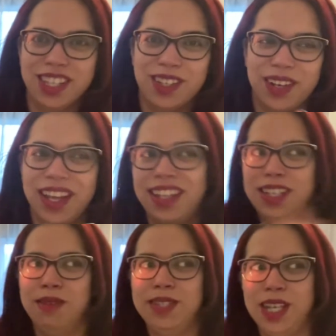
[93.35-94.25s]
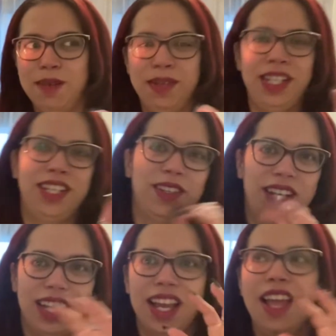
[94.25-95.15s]
that you like comes up, and then you're
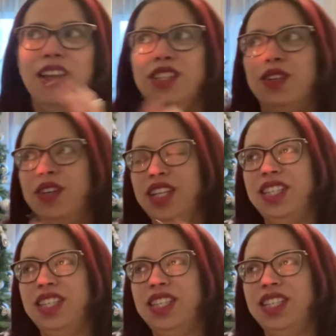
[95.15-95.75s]
like, so